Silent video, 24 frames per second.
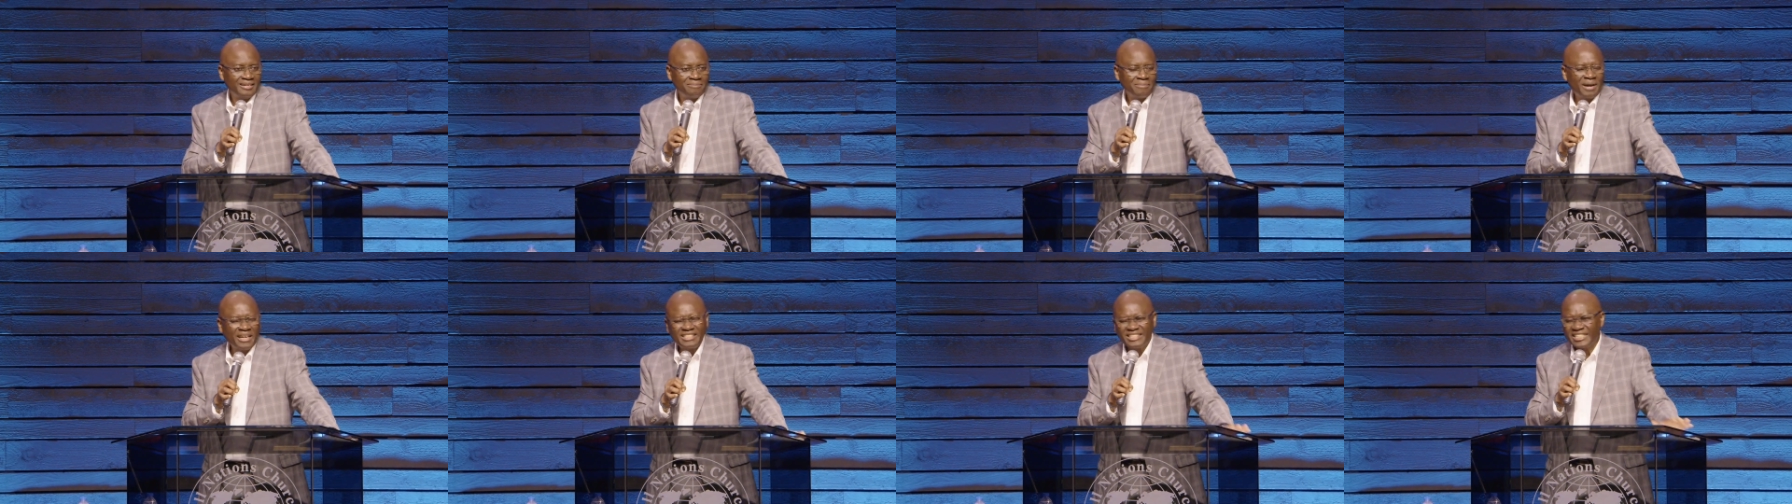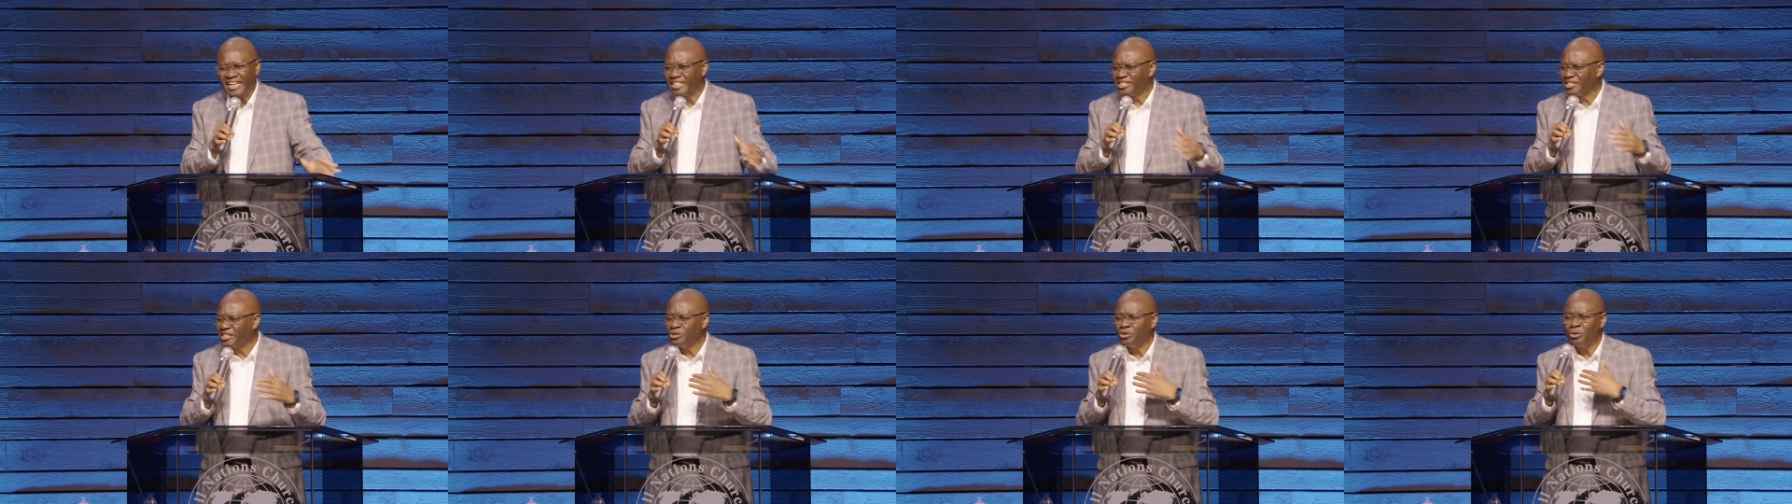But
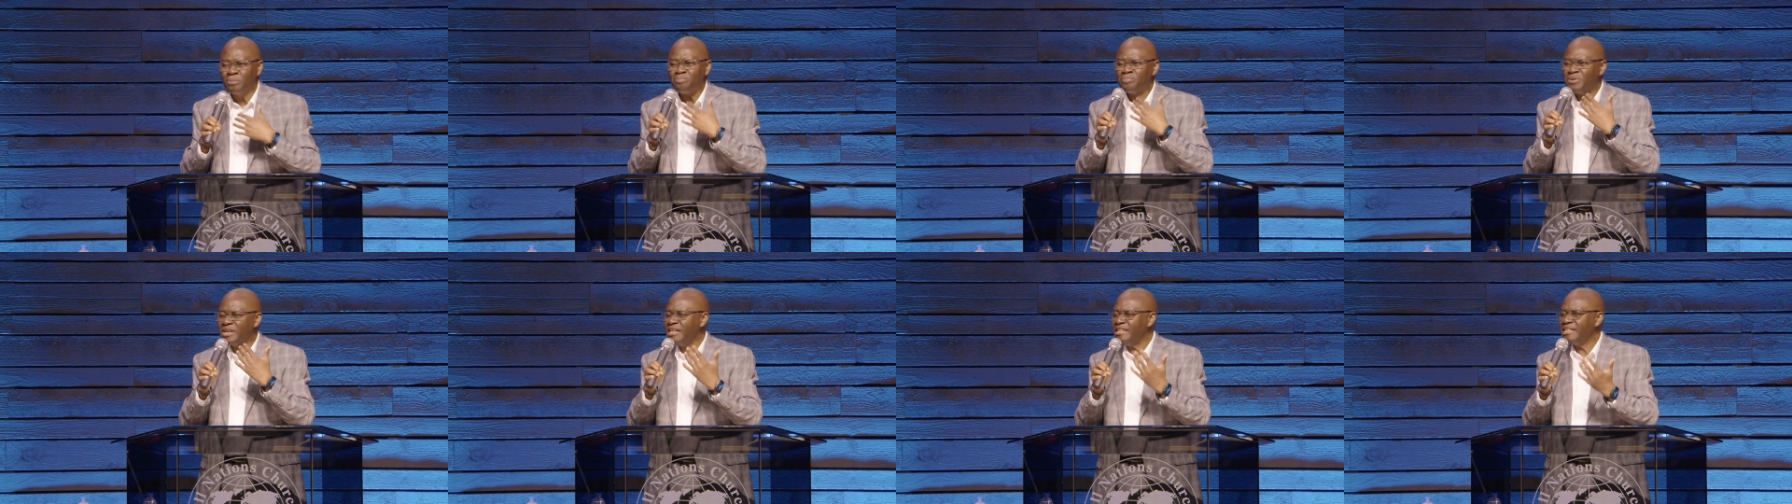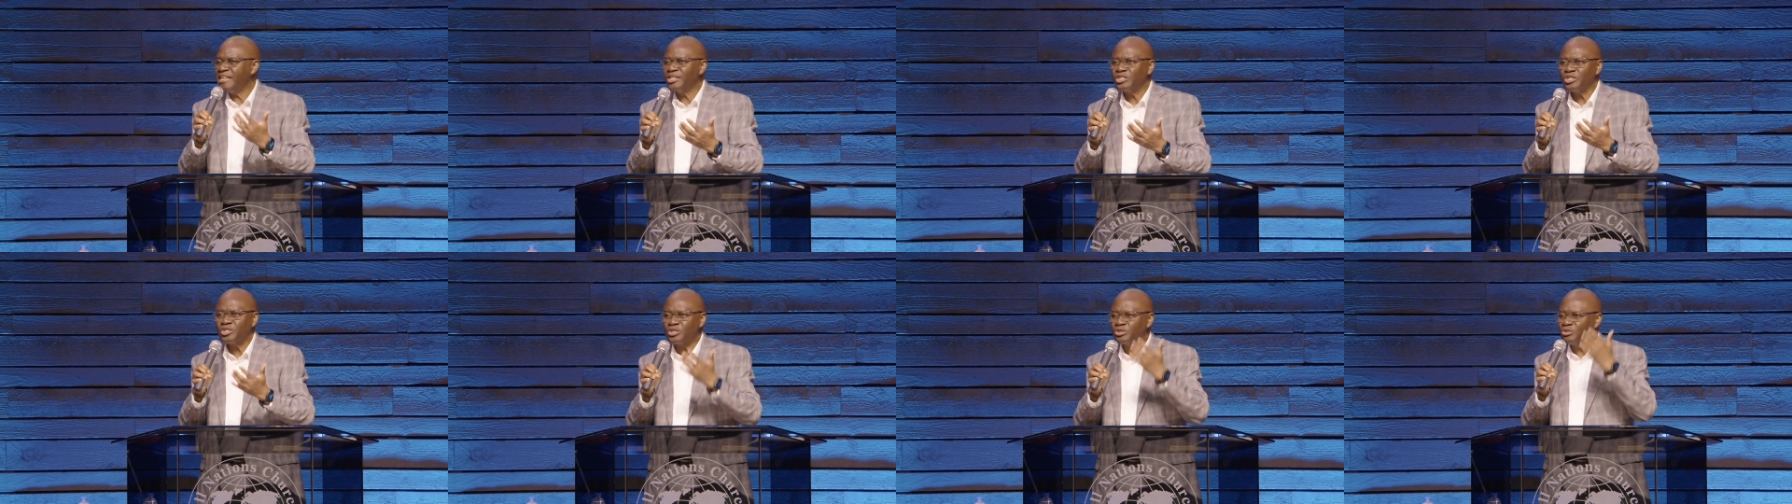just in
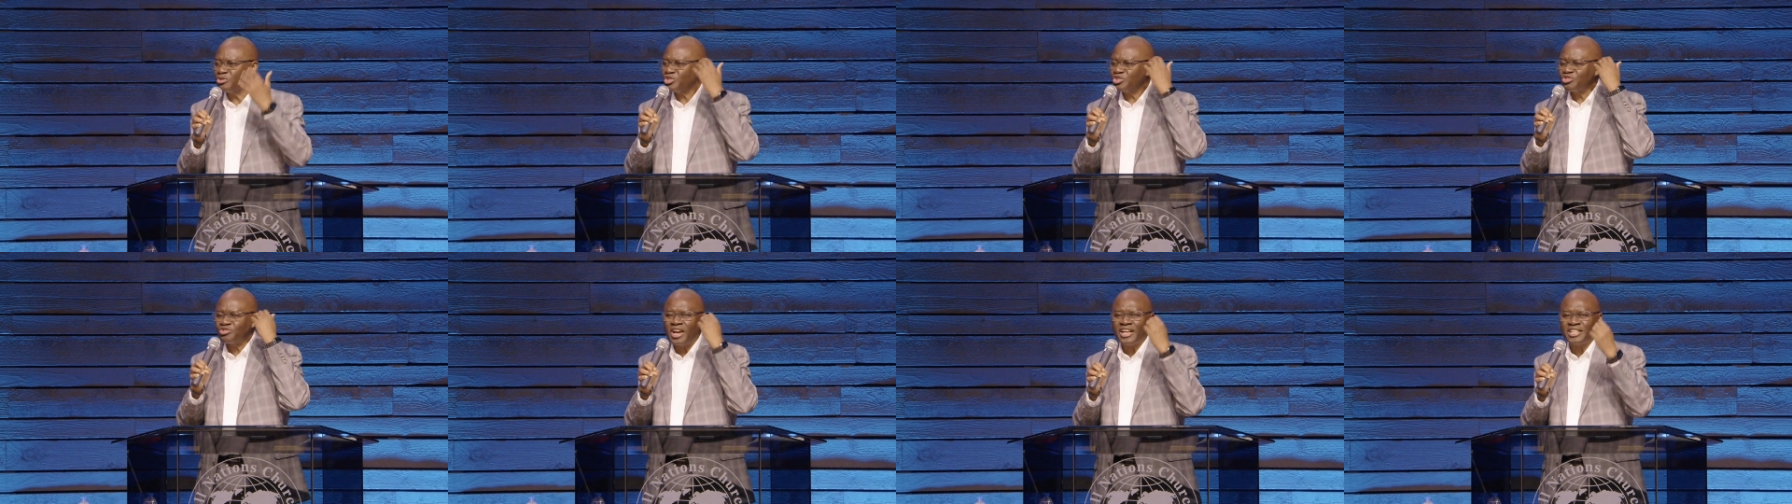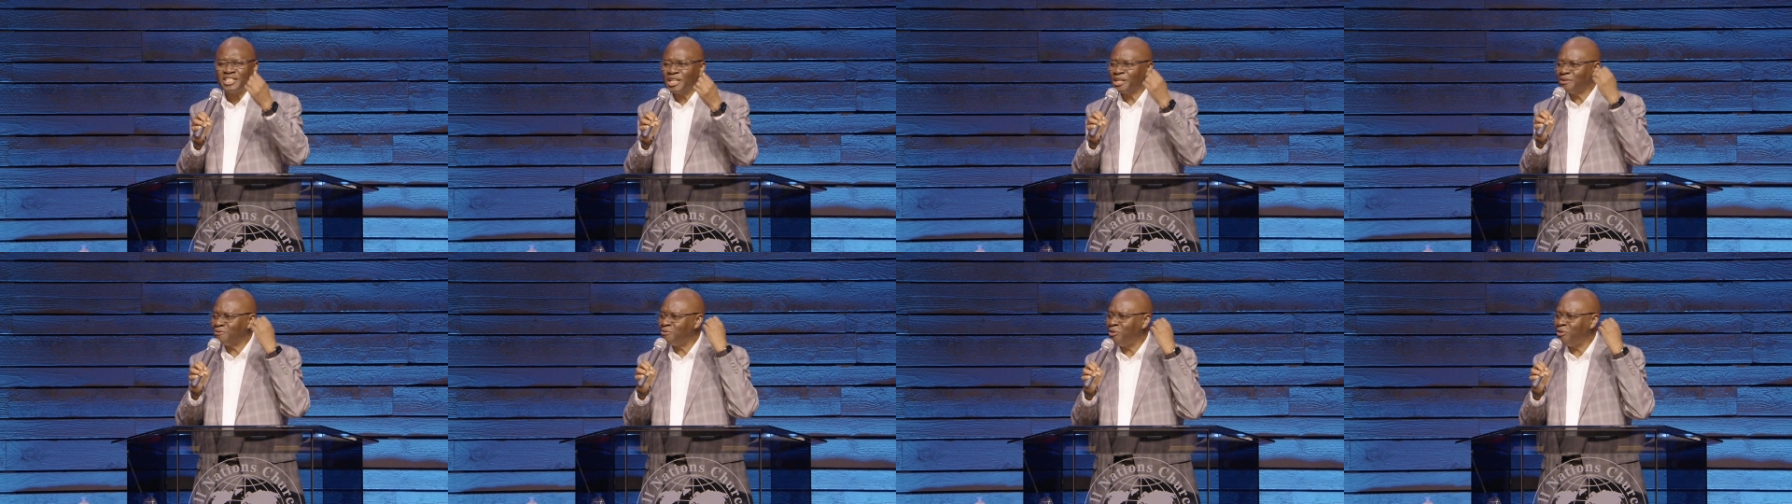obedience to stretching